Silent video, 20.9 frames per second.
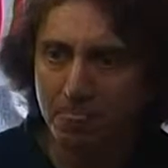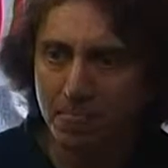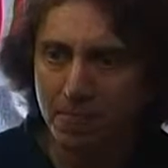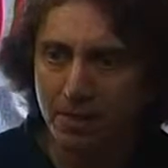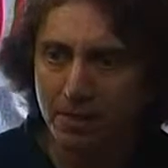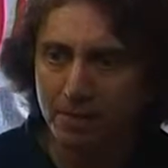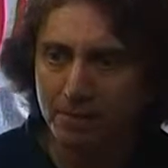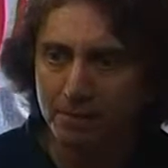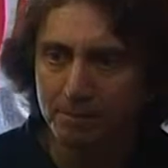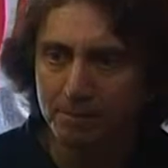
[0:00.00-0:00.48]

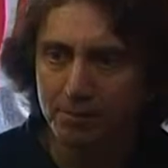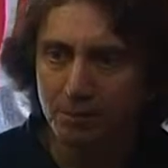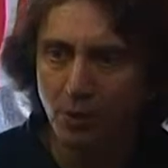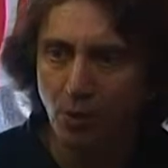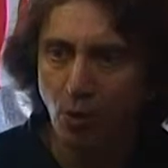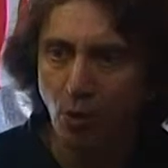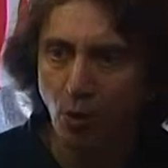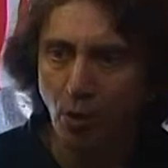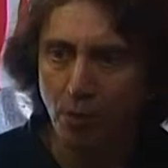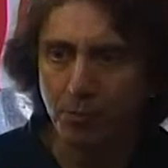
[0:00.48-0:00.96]
They love
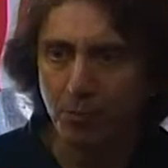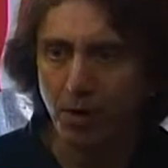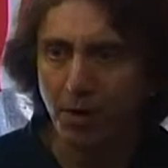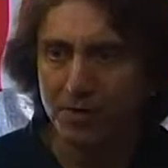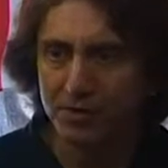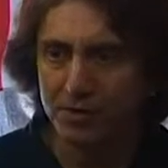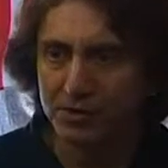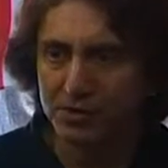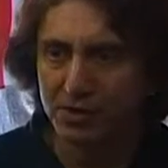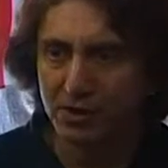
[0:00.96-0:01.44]
it. War
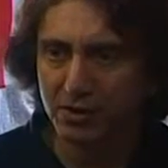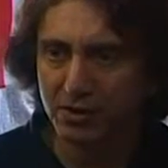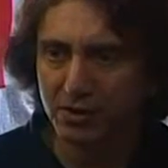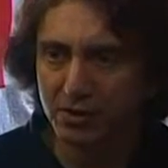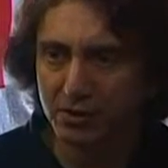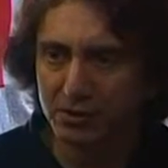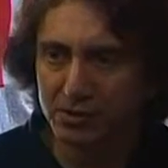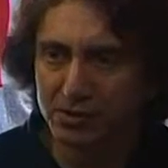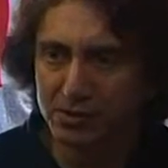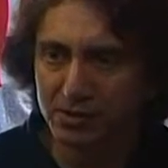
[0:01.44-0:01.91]

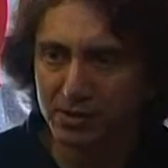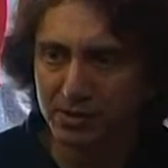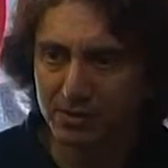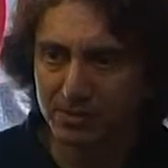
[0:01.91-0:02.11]
profiteering. More